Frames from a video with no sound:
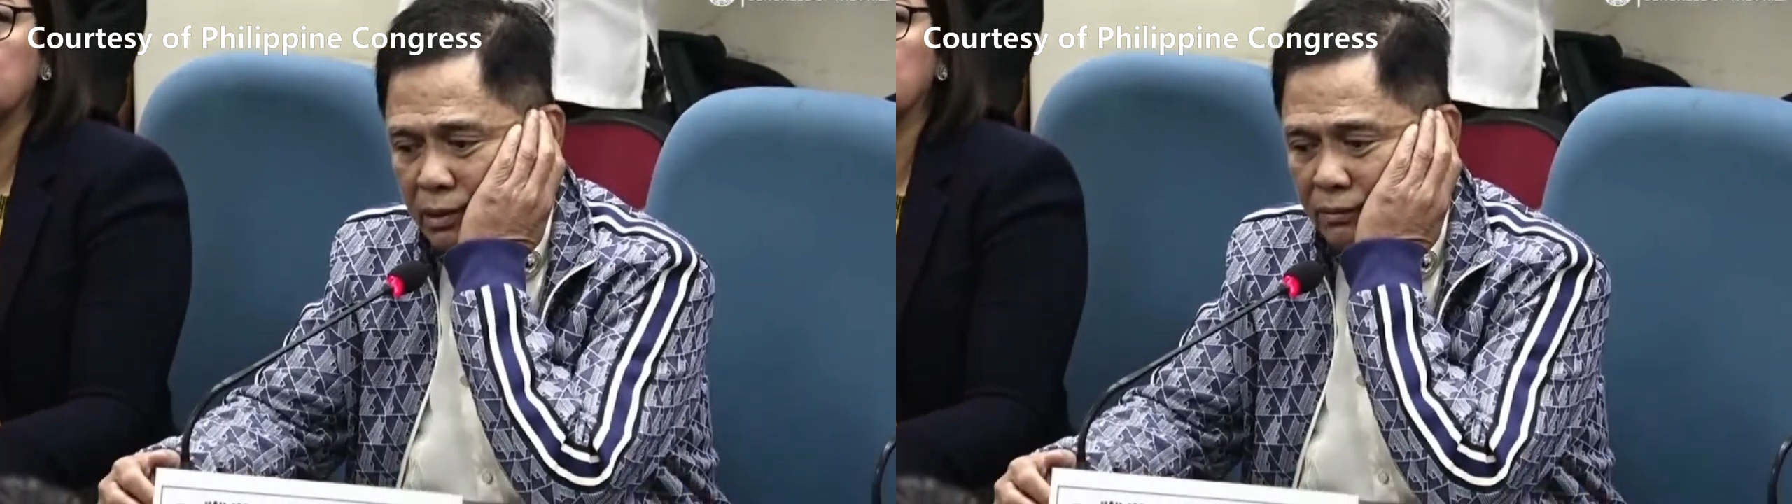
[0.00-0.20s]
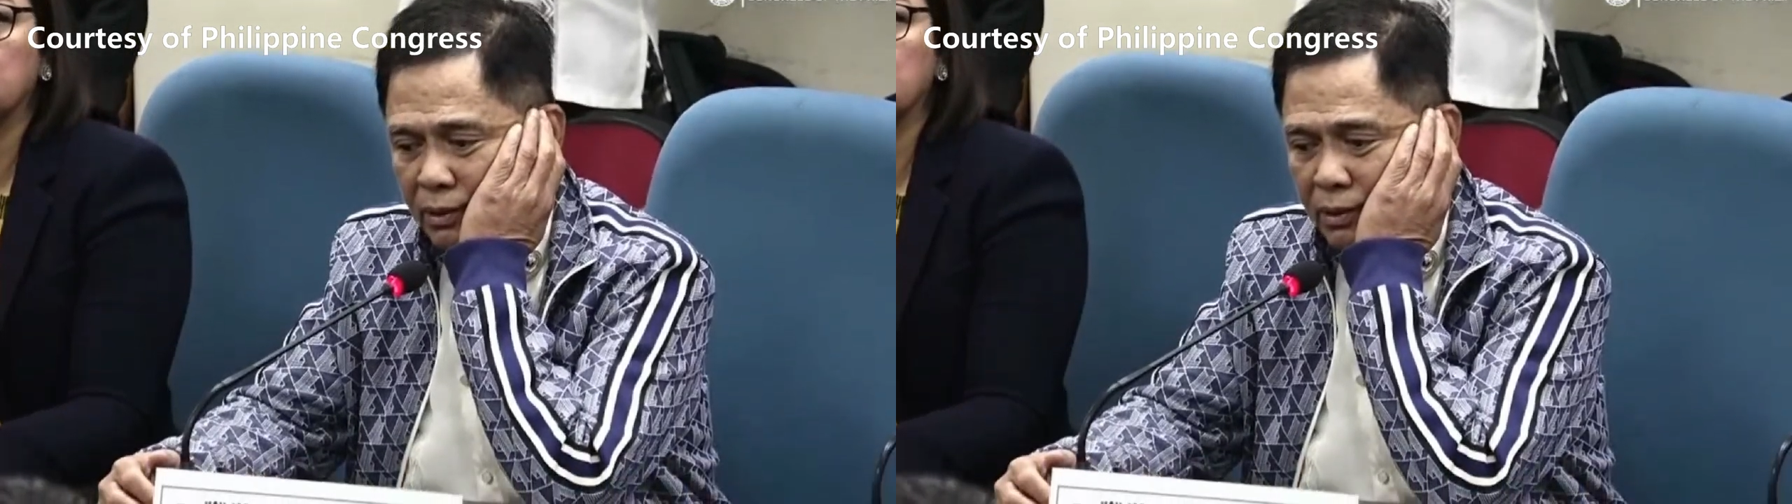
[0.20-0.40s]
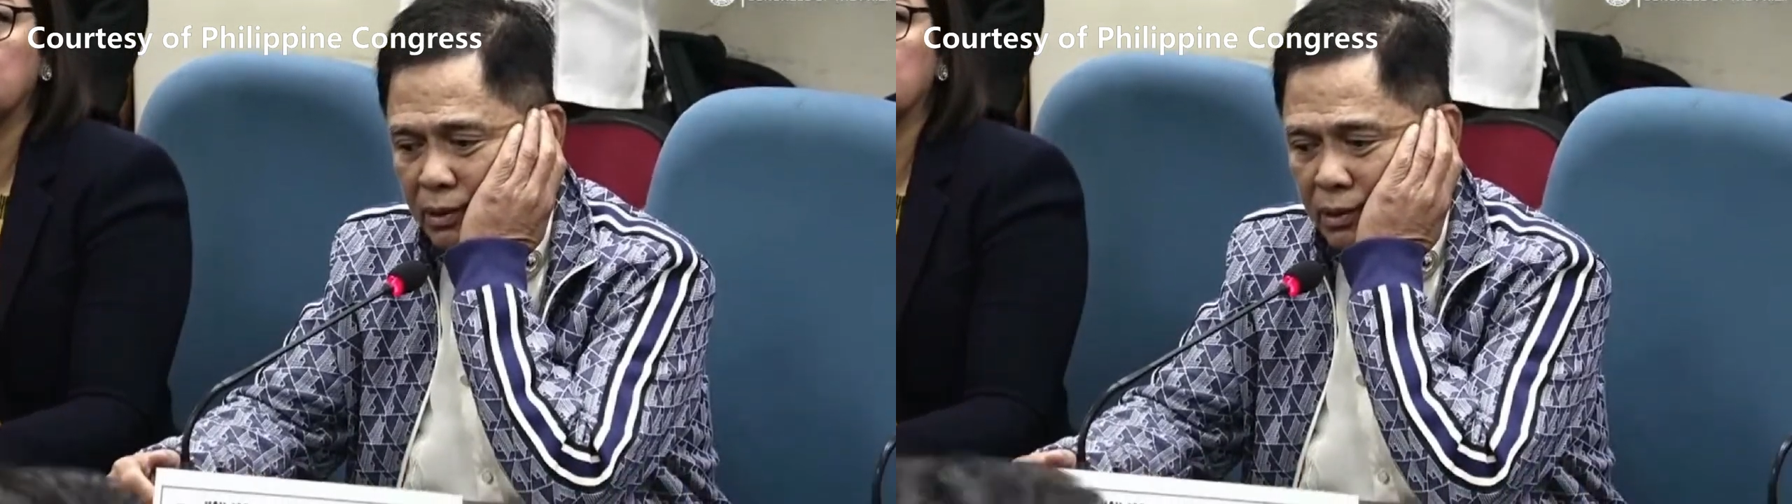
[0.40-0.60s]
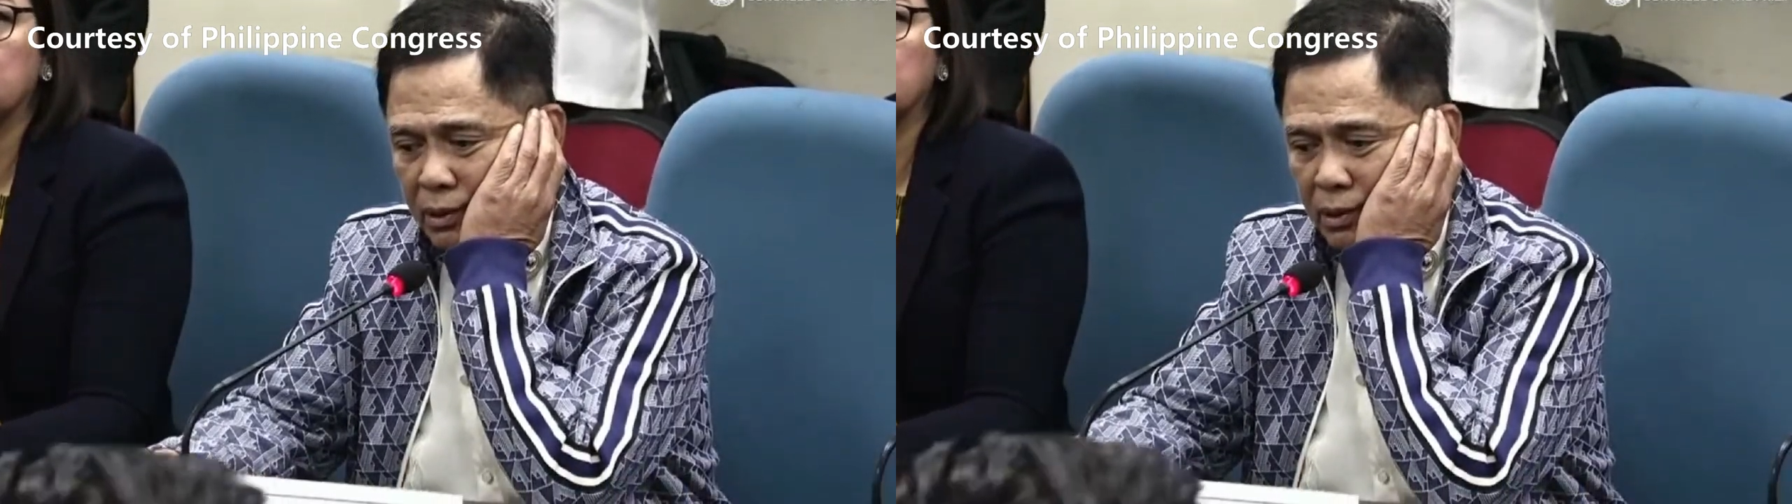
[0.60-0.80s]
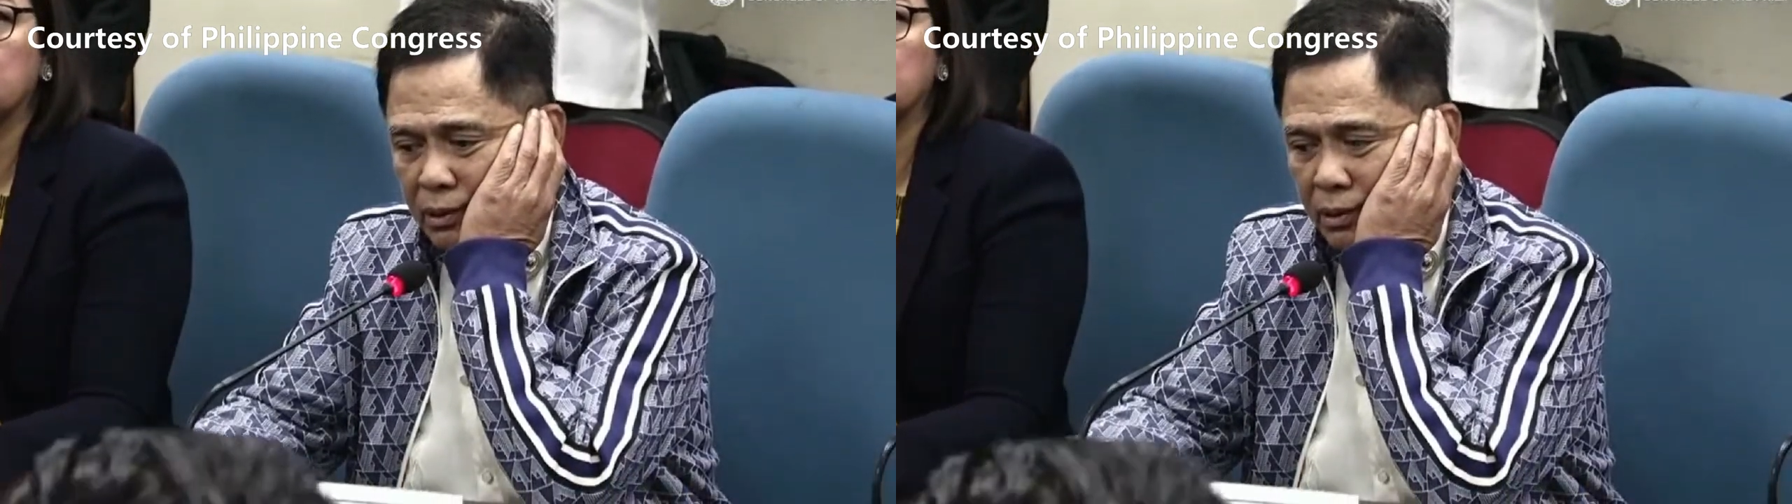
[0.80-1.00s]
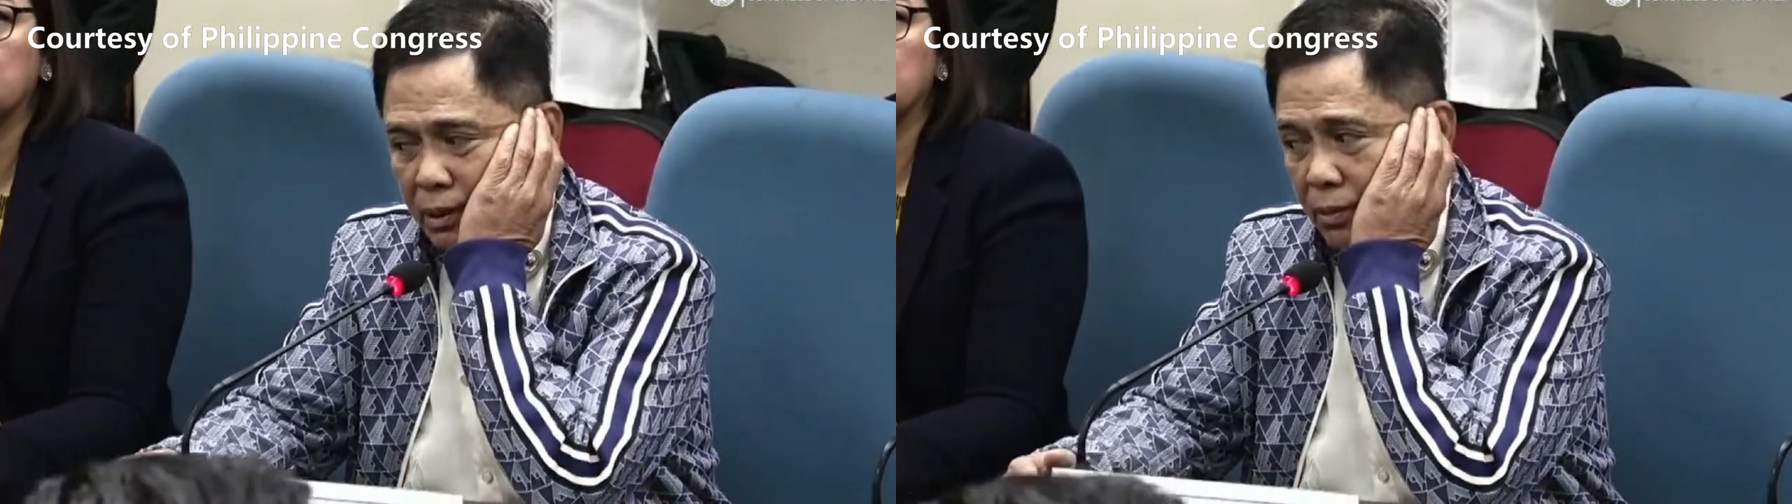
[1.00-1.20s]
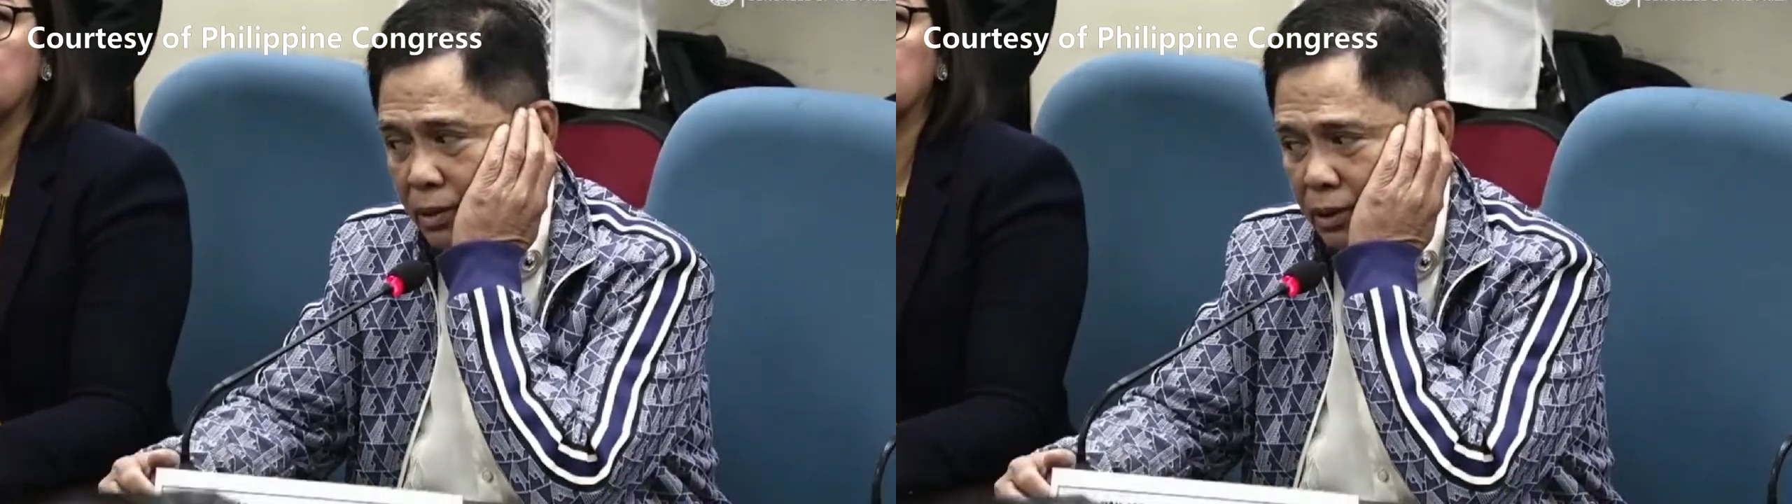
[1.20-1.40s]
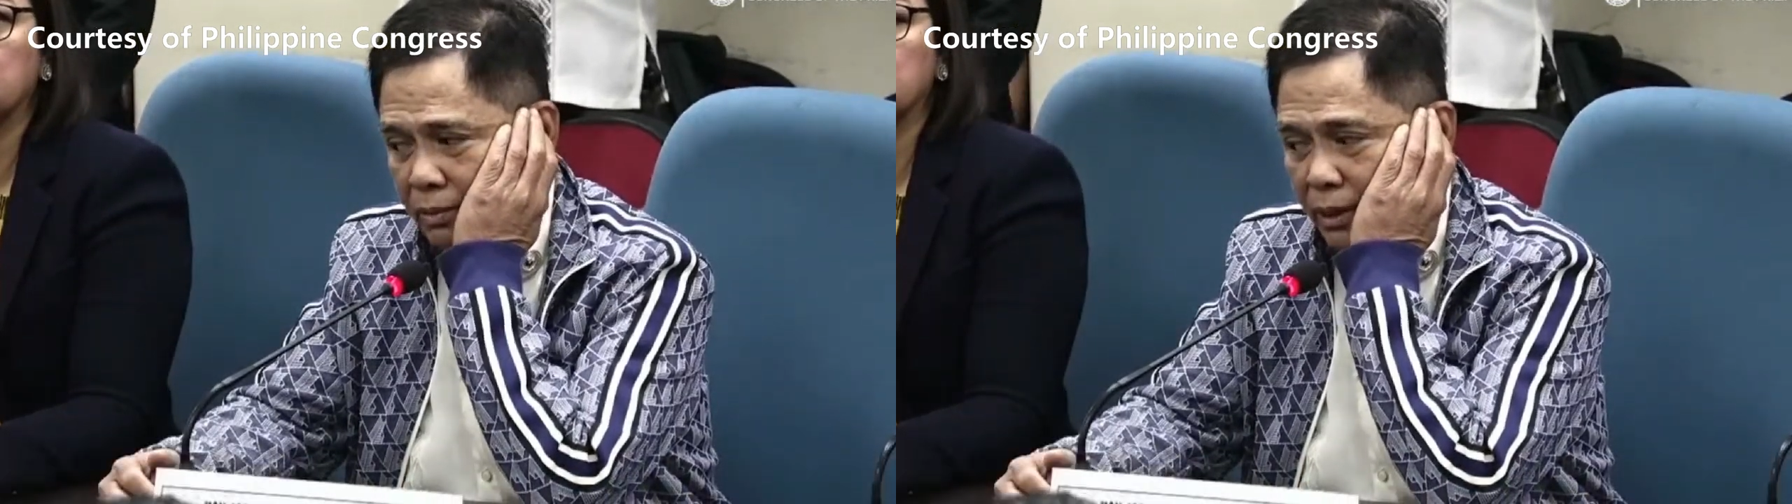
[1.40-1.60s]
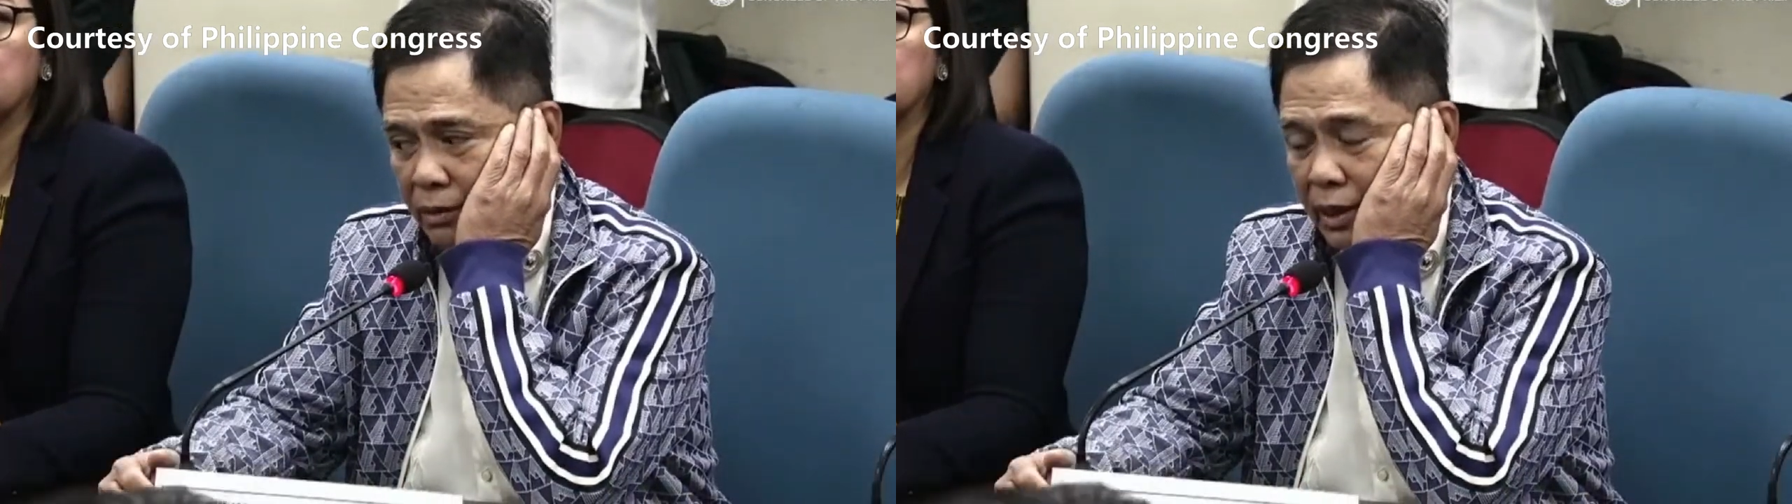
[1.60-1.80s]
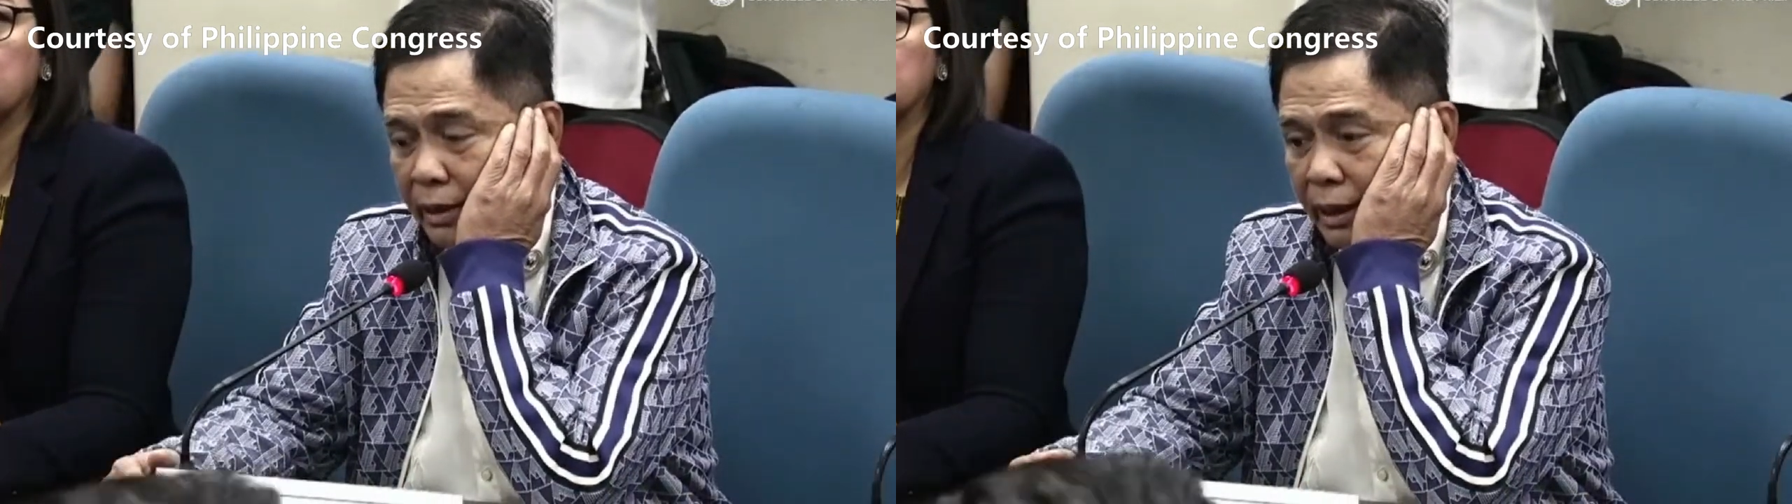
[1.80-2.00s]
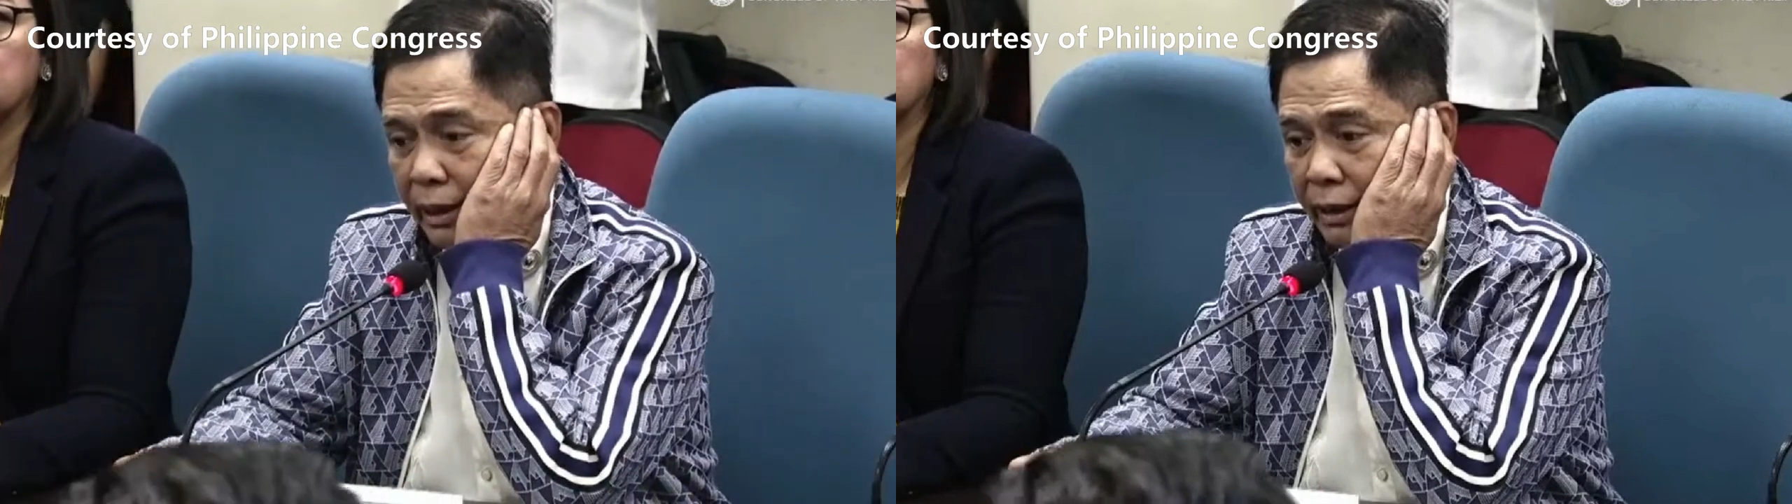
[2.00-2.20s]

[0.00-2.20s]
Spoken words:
for the motion of Marcoleta,